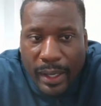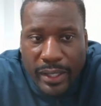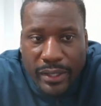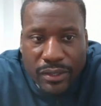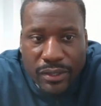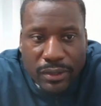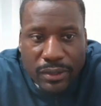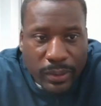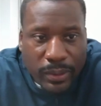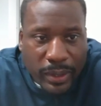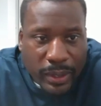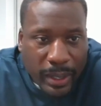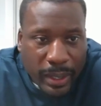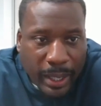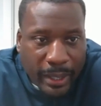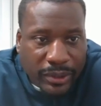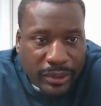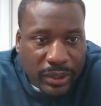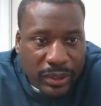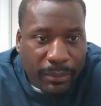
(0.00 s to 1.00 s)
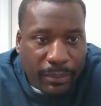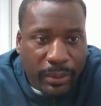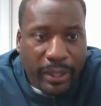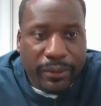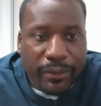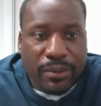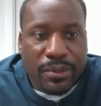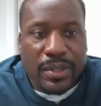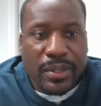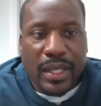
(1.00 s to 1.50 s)
He's doing a nice job
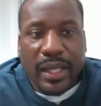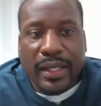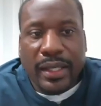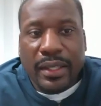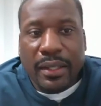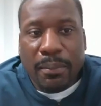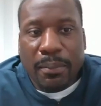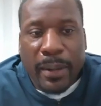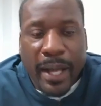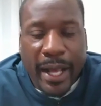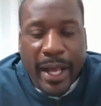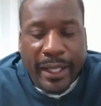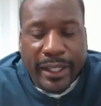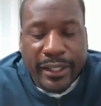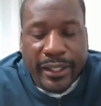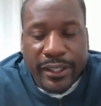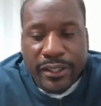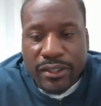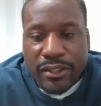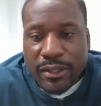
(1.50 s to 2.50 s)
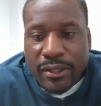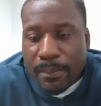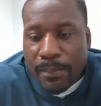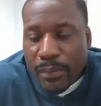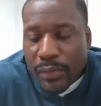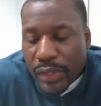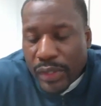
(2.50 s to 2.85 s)
understanding the package.